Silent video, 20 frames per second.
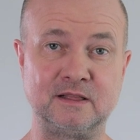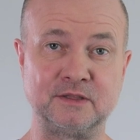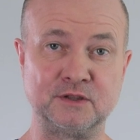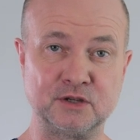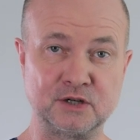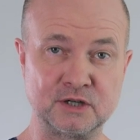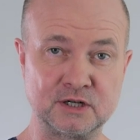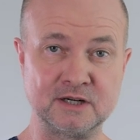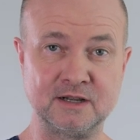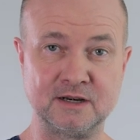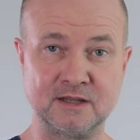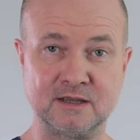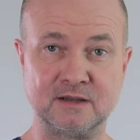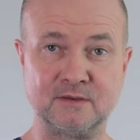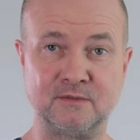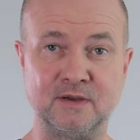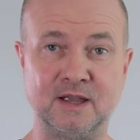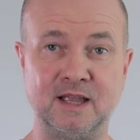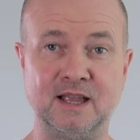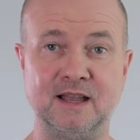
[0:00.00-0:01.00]

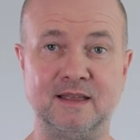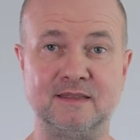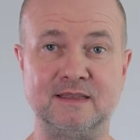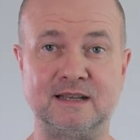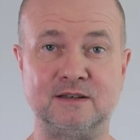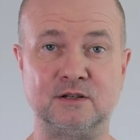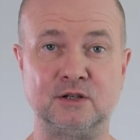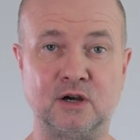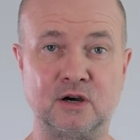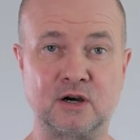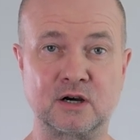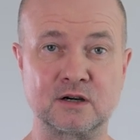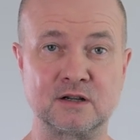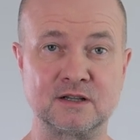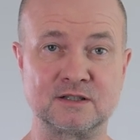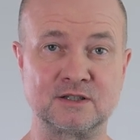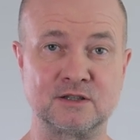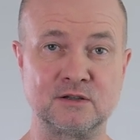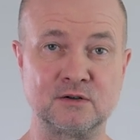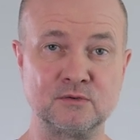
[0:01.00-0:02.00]
alternative that
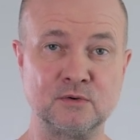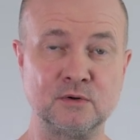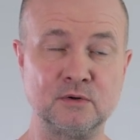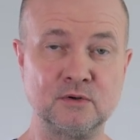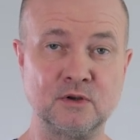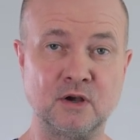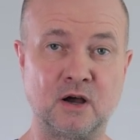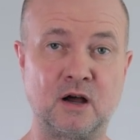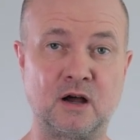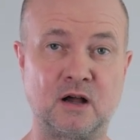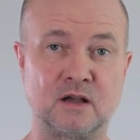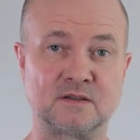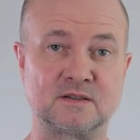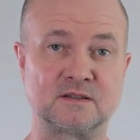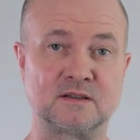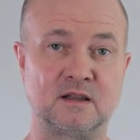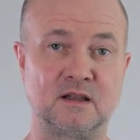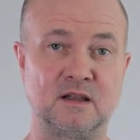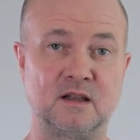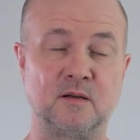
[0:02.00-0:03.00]
targets the root
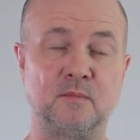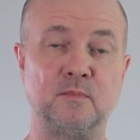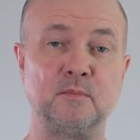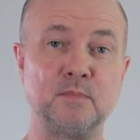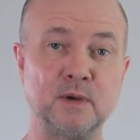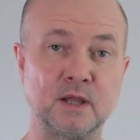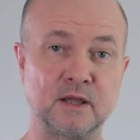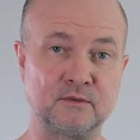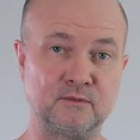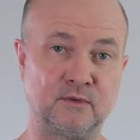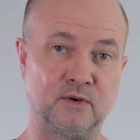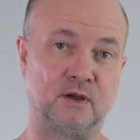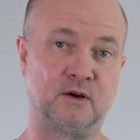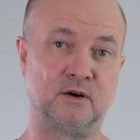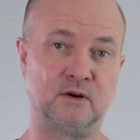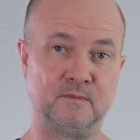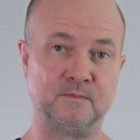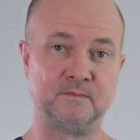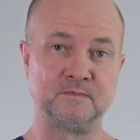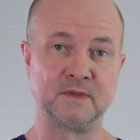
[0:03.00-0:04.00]
cause, blood
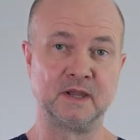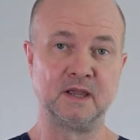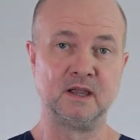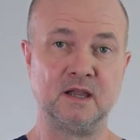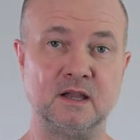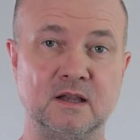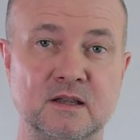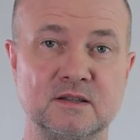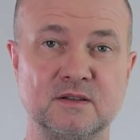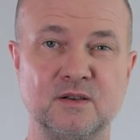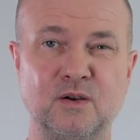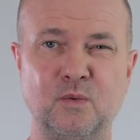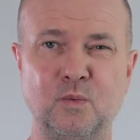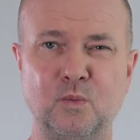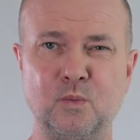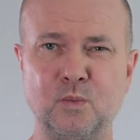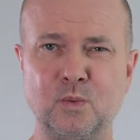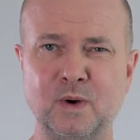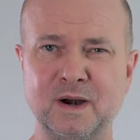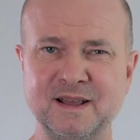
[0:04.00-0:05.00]
flow. So,
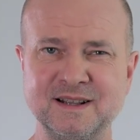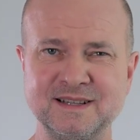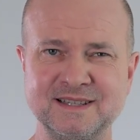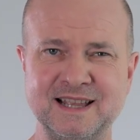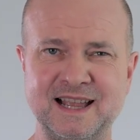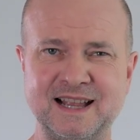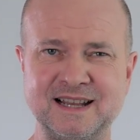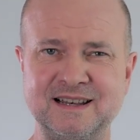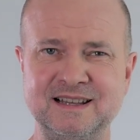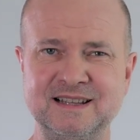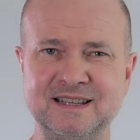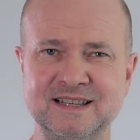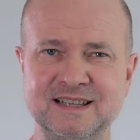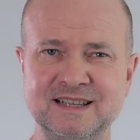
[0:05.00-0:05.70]
what exactly